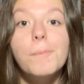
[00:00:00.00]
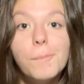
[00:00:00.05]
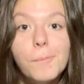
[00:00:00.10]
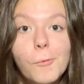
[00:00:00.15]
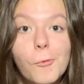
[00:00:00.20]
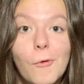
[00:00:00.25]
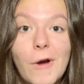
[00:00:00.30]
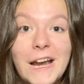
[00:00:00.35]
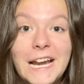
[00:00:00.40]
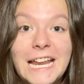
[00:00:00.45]

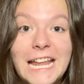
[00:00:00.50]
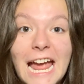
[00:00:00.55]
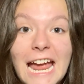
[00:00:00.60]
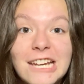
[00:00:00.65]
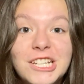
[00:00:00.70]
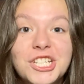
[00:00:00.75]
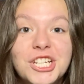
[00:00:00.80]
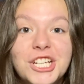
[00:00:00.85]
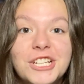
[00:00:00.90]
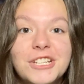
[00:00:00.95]

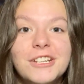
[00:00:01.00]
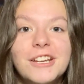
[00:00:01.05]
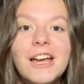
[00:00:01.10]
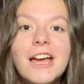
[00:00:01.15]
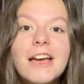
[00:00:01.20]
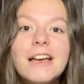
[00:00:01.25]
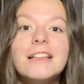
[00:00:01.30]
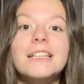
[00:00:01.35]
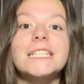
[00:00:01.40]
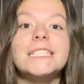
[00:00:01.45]
radiation,
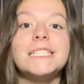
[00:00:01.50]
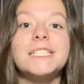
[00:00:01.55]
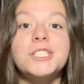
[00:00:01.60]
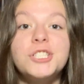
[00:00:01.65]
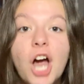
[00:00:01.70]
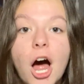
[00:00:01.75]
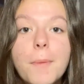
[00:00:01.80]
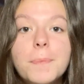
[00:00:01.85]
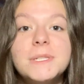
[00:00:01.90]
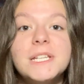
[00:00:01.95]

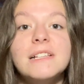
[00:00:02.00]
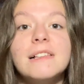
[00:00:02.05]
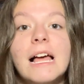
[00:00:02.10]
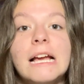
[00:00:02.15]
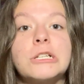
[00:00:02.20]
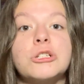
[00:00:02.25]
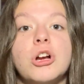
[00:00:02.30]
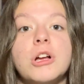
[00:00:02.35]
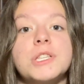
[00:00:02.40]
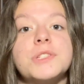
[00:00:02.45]
stops
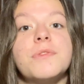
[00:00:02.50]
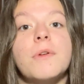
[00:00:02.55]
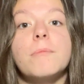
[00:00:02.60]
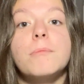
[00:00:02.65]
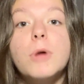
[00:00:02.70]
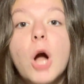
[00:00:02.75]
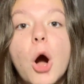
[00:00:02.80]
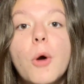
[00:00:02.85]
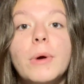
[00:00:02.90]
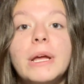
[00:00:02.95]
electrons from
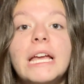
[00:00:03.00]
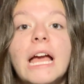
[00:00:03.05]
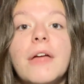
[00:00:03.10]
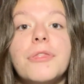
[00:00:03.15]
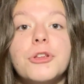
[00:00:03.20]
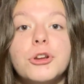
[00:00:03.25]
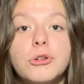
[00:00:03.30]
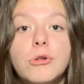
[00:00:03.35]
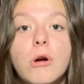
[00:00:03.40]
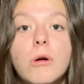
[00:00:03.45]
going at
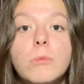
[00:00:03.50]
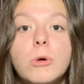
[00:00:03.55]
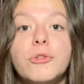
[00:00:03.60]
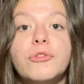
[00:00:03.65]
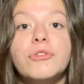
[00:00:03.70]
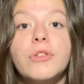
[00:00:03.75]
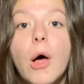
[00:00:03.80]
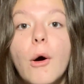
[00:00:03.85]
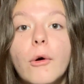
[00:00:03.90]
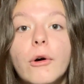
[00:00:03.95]
their normal
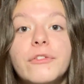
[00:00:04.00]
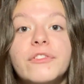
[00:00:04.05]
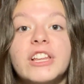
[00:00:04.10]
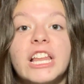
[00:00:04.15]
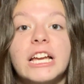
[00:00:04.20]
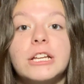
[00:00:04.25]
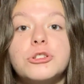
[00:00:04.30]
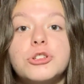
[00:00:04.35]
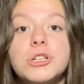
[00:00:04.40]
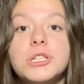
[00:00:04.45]
flow of
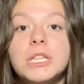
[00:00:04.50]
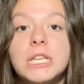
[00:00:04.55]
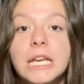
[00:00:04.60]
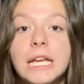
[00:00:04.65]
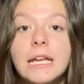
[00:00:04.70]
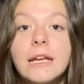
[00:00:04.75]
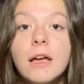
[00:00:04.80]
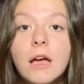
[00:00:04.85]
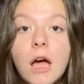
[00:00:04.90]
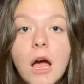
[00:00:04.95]
electricity,
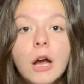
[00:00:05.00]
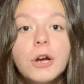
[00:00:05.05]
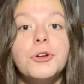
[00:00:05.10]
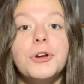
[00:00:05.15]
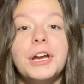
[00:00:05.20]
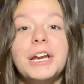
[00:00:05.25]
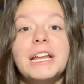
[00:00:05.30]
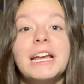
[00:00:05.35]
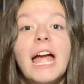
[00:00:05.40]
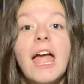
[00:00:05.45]

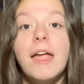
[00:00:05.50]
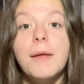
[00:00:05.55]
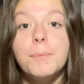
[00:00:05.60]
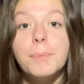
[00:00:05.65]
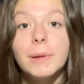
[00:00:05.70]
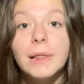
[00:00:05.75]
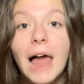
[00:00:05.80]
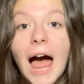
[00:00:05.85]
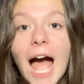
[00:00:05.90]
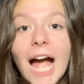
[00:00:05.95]
creating a
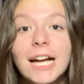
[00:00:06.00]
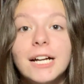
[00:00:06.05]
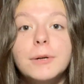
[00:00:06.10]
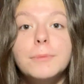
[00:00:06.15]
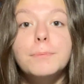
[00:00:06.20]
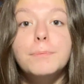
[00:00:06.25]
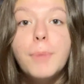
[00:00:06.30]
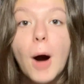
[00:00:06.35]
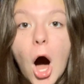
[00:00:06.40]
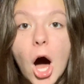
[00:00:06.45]

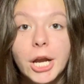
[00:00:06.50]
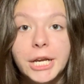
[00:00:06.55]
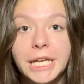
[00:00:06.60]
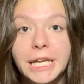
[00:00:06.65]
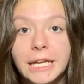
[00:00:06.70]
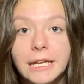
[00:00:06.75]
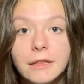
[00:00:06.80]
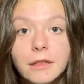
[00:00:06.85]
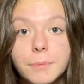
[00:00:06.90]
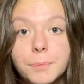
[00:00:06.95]
black
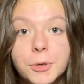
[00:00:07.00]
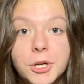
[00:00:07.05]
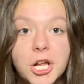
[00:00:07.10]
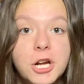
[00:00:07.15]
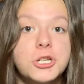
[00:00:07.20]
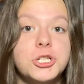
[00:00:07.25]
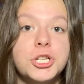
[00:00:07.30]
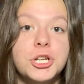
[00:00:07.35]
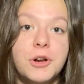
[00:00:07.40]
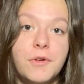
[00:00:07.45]
body in the
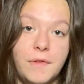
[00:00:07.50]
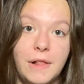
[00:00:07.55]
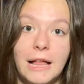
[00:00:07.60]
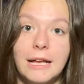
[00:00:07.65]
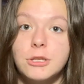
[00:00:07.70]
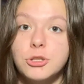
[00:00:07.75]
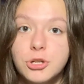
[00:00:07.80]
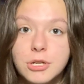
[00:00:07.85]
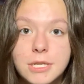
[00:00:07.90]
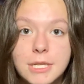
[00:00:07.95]
production of
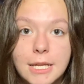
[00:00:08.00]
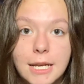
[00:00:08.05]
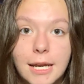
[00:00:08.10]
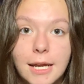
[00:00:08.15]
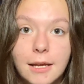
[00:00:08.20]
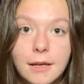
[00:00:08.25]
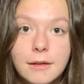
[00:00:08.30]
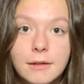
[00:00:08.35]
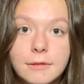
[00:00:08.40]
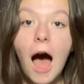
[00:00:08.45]
electricity.
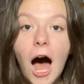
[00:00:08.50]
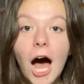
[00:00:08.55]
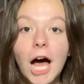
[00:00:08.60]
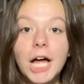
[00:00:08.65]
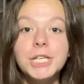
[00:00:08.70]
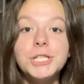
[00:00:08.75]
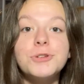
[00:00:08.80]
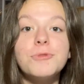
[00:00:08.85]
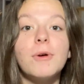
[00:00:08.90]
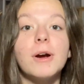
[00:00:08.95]
On
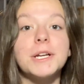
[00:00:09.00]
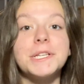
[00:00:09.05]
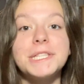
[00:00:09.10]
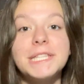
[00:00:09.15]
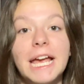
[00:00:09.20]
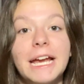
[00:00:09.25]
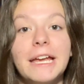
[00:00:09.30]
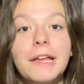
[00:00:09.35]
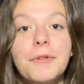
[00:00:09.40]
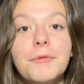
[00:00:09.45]
to our
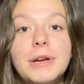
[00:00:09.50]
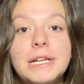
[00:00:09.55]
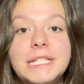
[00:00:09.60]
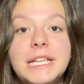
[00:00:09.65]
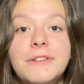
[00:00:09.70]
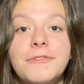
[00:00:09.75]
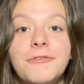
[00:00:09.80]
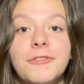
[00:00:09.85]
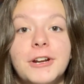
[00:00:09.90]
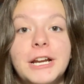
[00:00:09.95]
second
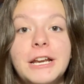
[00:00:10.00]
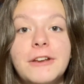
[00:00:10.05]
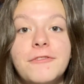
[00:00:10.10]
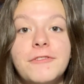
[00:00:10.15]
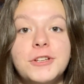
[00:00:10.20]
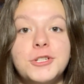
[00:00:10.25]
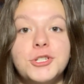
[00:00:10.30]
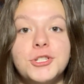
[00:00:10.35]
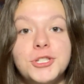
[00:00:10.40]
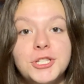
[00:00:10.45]
reason for
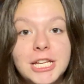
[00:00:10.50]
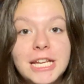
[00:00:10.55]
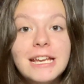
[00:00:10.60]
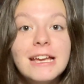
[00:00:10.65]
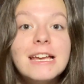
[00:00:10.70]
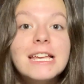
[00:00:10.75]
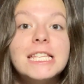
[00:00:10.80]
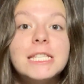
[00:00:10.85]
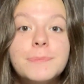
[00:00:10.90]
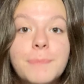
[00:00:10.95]
inefficiency,
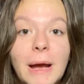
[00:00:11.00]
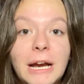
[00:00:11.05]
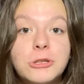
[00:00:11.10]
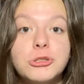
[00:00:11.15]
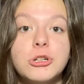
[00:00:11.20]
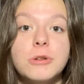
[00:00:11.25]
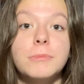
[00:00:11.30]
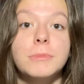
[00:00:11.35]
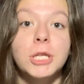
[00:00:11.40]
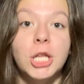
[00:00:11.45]

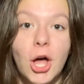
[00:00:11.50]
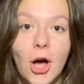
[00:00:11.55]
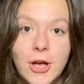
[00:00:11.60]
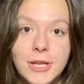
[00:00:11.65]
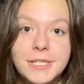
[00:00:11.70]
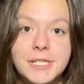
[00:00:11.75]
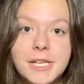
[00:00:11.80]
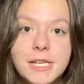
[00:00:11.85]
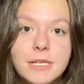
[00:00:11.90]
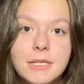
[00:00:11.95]
spectrum
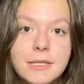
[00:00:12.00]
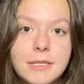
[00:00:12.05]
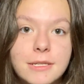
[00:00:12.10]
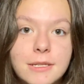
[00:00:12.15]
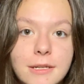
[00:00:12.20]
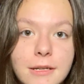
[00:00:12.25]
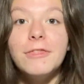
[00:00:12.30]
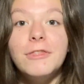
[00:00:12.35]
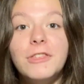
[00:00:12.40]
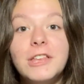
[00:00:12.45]
losses.
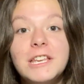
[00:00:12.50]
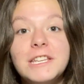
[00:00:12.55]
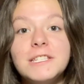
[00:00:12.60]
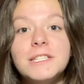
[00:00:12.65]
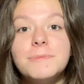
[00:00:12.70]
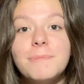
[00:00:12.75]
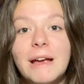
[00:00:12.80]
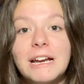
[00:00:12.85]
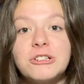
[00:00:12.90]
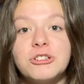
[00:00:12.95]
This
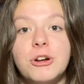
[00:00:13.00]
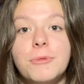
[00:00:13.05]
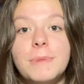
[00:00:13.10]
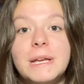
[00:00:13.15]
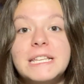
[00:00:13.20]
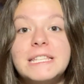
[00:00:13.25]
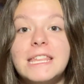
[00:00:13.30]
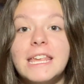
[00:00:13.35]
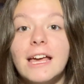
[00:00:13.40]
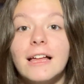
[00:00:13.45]
spectrum
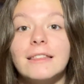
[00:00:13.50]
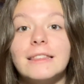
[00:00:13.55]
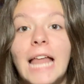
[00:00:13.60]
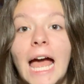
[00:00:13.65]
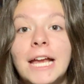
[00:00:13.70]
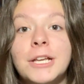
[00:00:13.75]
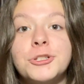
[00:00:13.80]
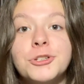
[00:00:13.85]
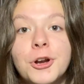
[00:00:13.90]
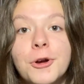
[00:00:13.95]
is the
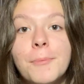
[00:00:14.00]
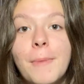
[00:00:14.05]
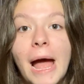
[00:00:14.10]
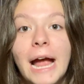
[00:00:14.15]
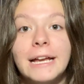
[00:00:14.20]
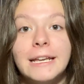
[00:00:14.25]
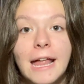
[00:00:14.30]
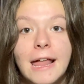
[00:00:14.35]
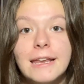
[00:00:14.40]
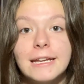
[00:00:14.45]

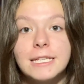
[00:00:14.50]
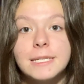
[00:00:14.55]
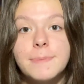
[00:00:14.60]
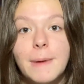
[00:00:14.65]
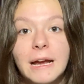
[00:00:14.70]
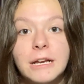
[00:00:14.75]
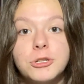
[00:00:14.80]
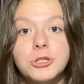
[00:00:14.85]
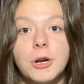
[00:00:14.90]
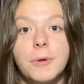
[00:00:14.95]
electromagnetic
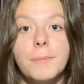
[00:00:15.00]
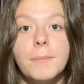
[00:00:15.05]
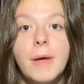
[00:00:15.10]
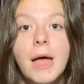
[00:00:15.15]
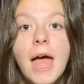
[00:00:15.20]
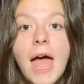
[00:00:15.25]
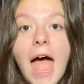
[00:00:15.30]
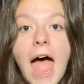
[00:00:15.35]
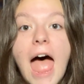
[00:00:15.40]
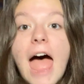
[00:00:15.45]
spectrum,
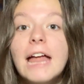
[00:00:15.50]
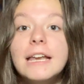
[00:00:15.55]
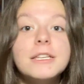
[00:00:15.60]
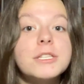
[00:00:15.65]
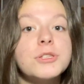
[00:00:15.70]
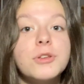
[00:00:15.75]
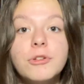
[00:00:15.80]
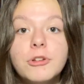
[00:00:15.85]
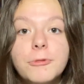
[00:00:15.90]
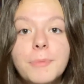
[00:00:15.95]
and
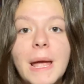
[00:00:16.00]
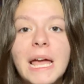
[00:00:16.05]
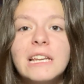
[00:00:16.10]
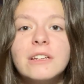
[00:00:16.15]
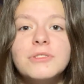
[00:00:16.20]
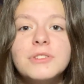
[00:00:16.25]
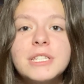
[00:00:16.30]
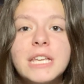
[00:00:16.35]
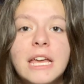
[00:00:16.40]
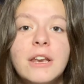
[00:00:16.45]
solar
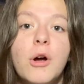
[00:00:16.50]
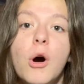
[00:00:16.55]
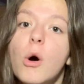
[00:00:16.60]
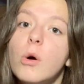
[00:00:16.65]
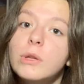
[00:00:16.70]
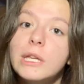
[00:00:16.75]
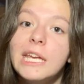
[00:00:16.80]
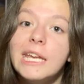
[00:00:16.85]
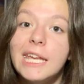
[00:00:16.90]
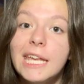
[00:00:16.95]
panels can
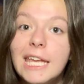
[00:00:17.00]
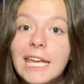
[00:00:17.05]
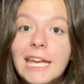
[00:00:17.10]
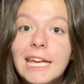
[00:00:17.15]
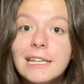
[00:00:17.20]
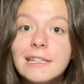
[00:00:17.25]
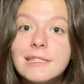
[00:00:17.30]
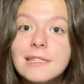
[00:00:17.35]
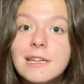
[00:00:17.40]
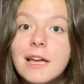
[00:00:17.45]
only
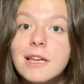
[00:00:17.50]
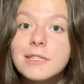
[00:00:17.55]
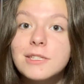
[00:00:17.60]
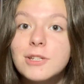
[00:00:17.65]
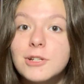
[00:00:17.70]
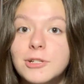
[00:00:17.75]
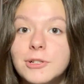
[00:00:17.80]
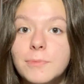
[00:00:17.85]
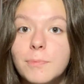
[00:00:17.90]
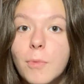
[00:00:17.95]
eat a
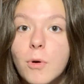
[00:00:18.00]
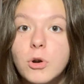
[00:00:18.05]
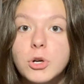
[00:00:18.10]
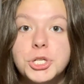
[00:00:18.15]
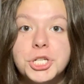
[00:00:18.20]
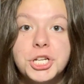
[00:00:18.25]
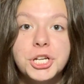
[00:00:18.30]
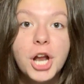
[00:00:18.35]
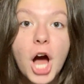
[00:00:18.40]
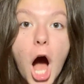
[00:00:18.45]
certain
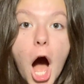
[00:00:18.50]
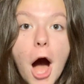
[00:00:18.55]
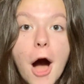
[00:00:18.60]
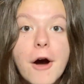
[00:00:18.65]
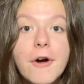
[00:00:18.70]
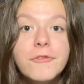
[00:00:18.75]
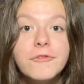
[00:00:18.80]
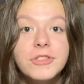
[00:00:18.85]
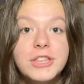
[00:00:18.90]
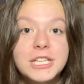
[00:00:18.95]
portion
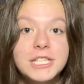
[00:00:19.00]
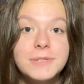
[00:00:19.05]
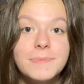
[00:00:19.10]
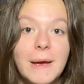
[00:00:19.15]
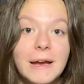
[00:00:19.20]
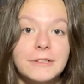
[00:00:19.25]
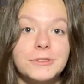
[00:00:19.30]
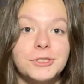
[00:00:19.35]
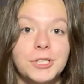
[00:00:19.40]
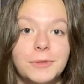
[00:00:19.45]
of this
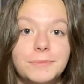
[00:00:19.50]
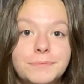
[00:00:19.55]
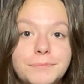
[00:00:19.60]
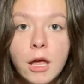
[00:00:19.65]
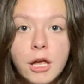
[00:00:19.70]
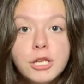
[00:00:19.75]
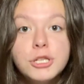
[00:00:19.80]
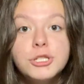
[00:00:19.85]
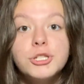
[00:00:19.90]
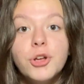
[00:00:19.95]
spectrum.
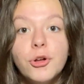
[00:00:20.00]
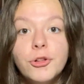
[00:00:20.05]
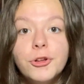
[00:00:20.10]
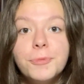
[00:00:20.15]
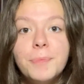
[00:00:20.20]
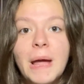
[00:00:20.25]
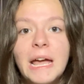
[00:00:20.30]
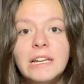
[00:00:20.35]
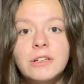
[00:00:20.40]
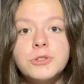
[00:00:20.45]
Solar
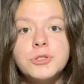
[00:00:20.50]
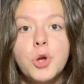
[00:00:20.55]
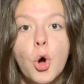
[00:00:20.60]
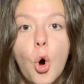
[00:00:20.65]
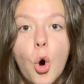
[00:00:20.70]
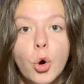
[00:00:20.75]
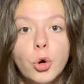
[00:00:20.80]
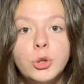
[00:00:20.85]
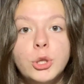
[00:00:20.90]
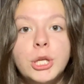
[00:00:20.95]
panels
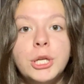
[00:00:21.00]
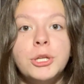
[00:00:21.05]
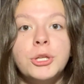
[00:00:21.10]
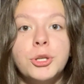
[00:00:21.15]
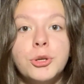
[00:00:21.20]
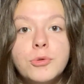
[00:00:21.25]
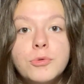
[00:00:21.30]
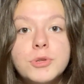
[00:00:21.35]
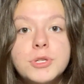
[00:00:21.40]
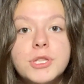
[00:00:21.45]
only
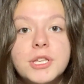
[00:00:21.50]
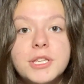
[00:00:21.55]
use the